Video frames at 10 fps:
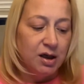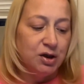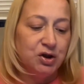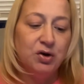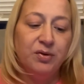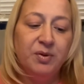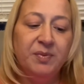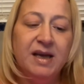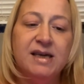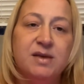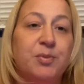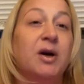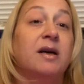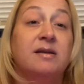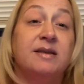Judith would begin to put
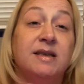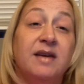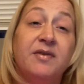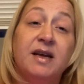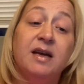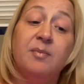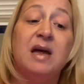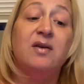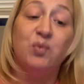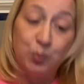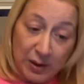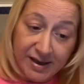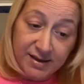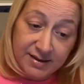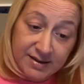on a significant amount of
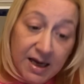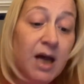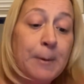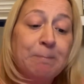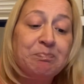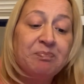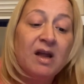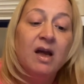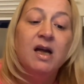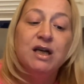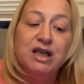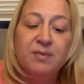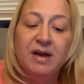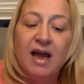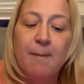weight. She
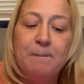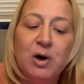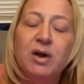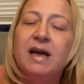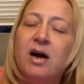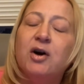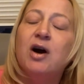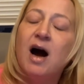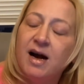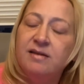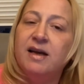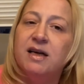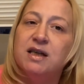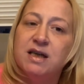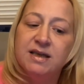began pulling out her
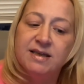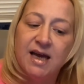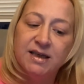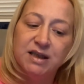eyelashes and